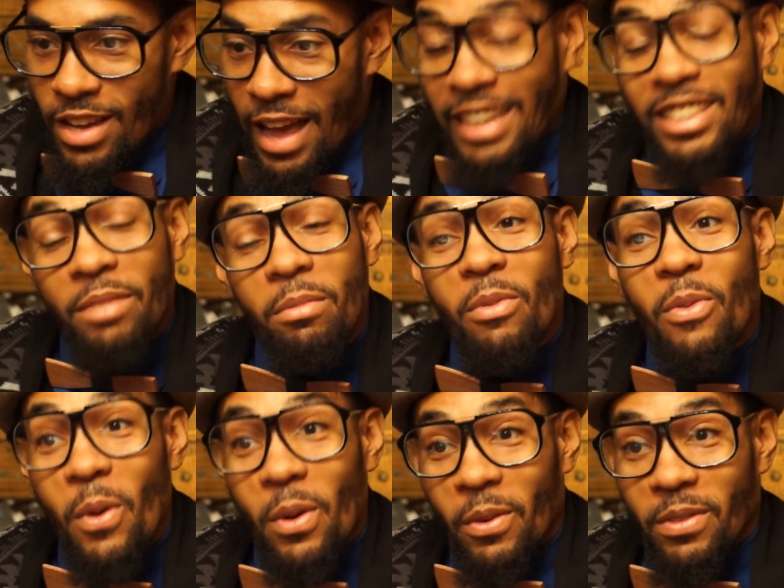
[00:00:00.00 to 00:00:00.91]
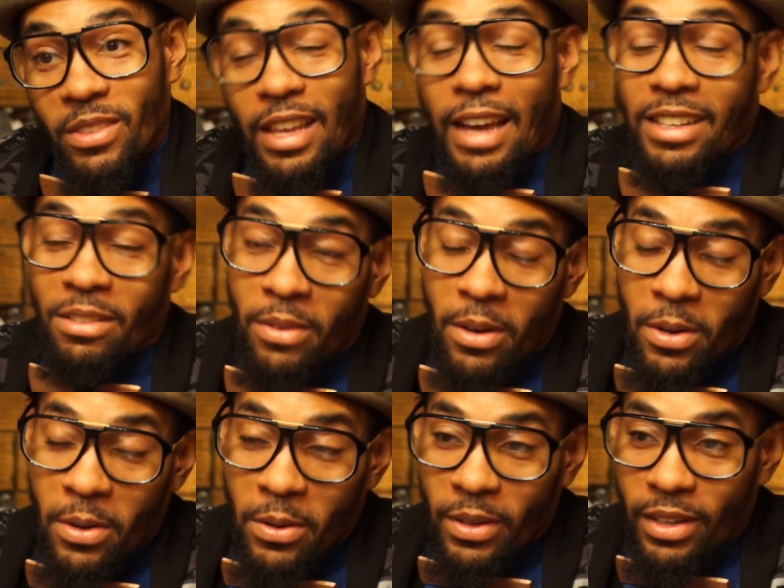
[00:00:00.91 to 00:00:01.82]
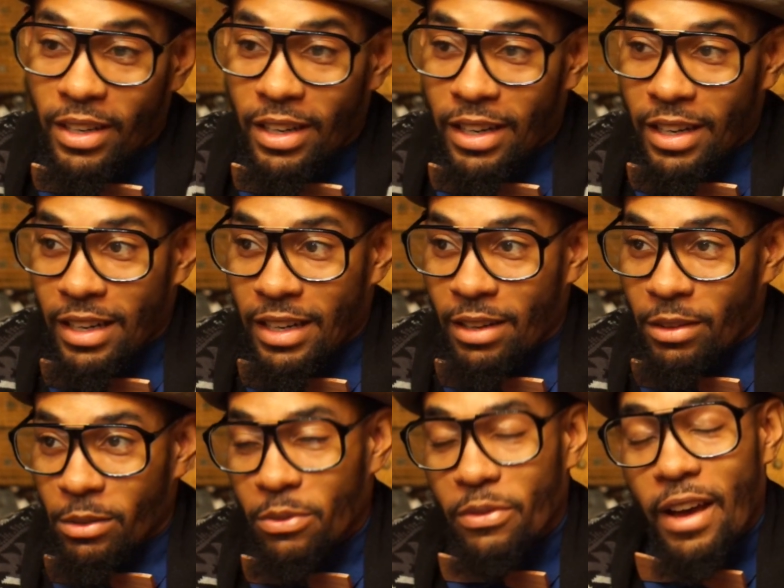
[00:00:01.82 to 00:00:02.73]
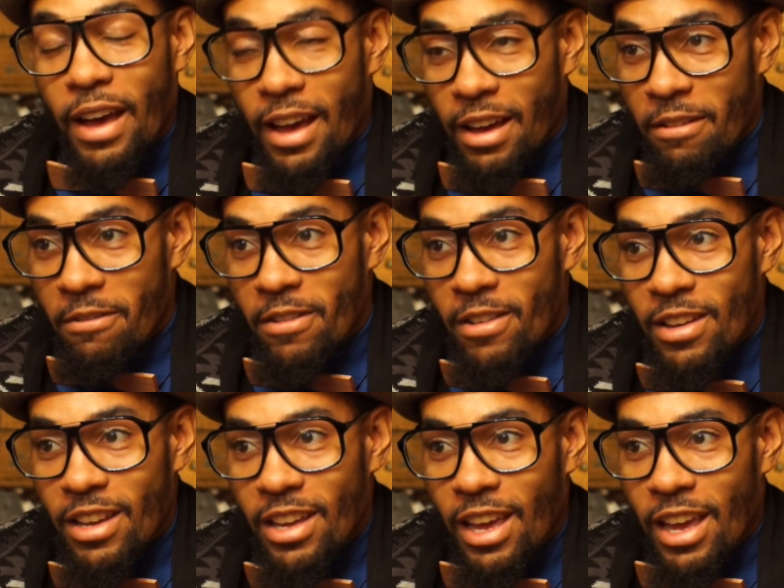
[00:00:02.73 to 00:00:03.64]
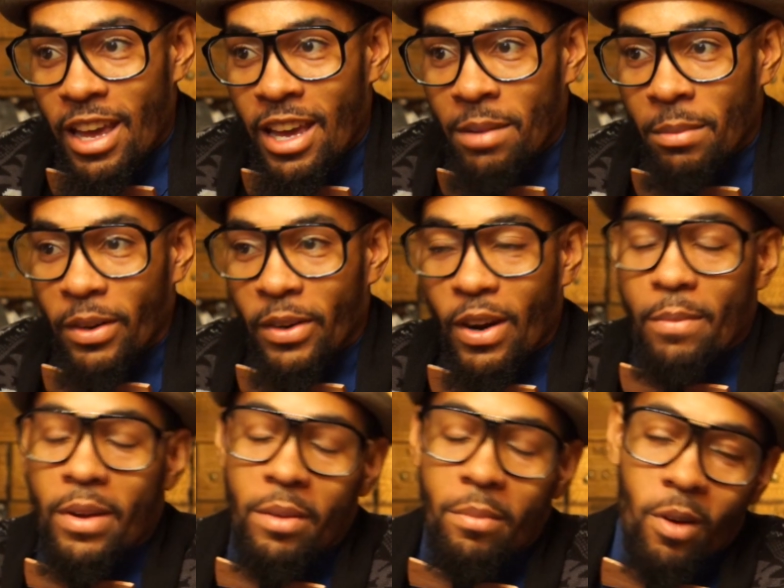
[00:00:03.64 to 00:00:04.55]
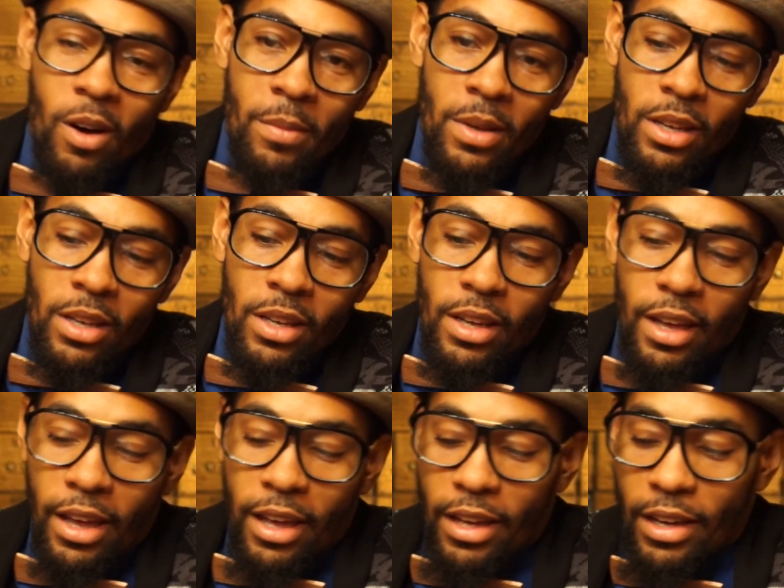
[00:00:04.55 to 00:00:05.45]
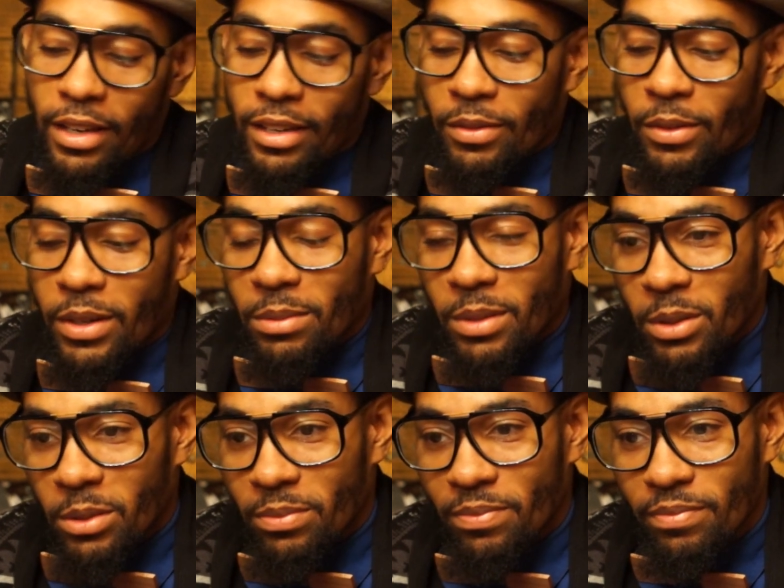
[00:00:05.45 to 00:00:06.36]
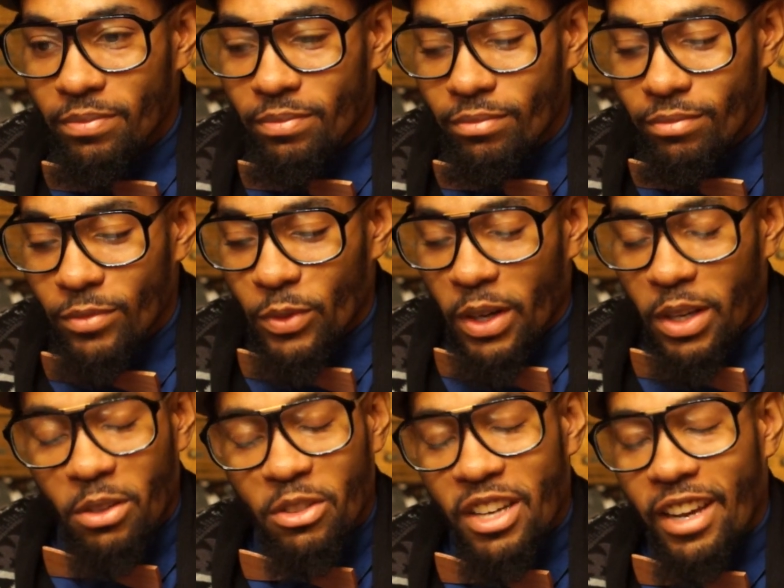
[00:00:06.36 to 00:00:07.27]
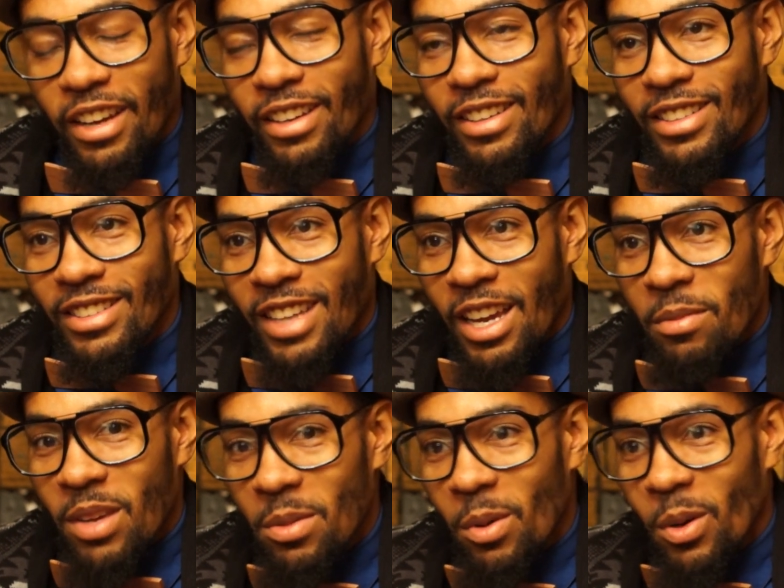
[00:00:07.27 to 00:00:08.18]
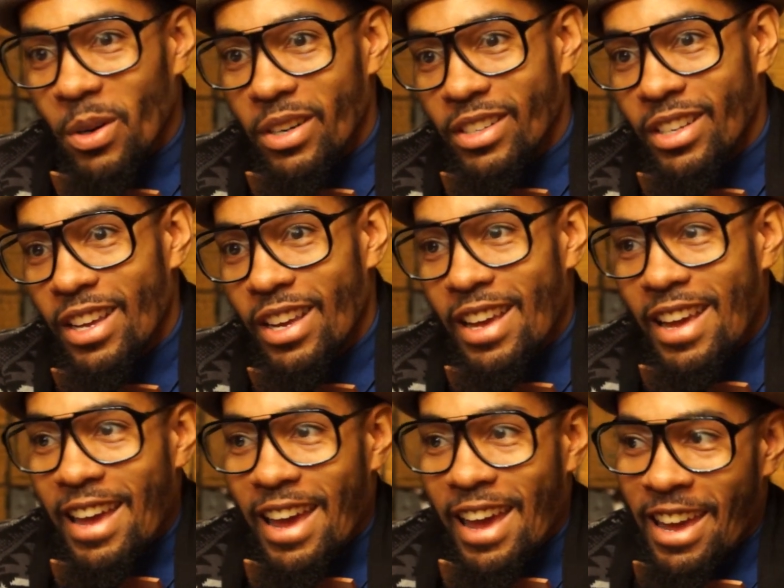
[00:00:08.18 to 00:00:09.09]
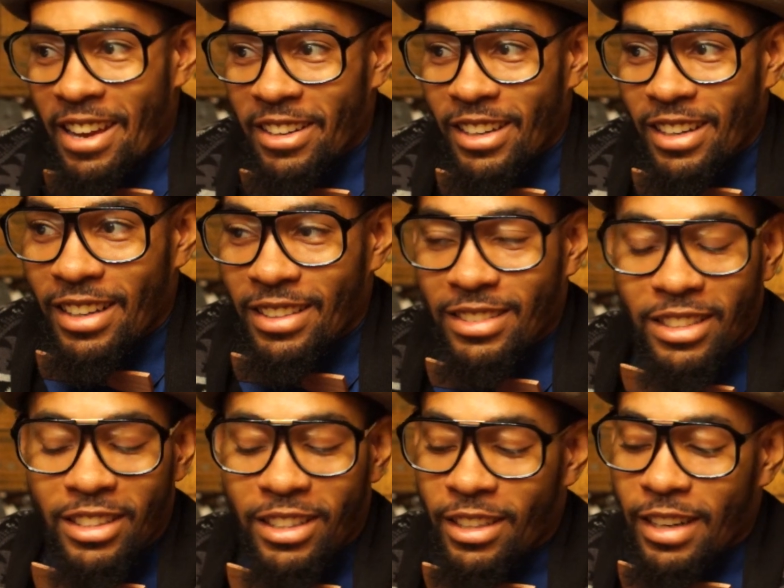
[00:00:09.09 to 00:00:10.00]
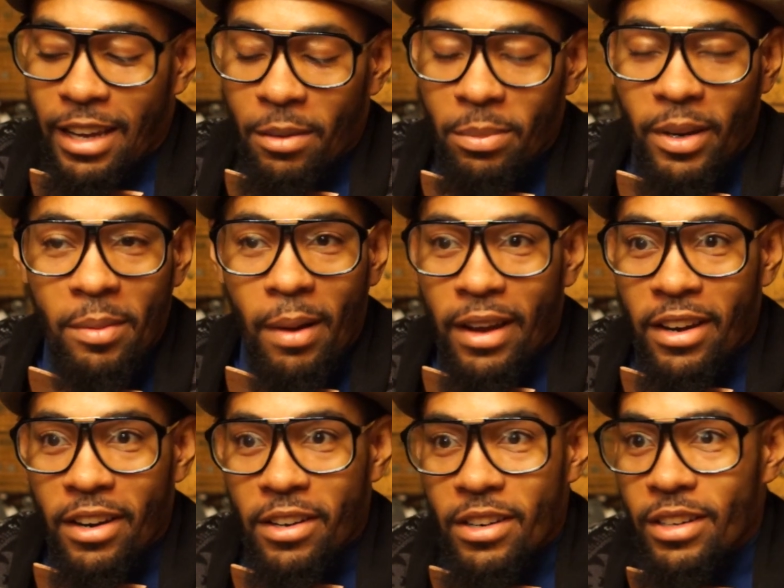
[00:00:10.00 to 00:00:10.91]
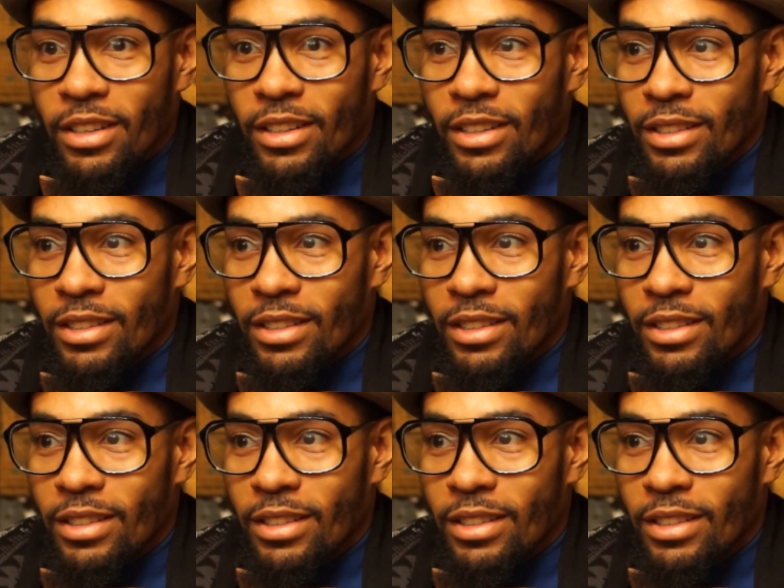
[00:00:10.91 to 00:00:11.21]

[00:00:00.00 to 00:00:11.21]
Actually, before saxophone, I was 5, and my grandma had bought me a one of them little Radio Shack type keyboards, and just learned how to play by ear.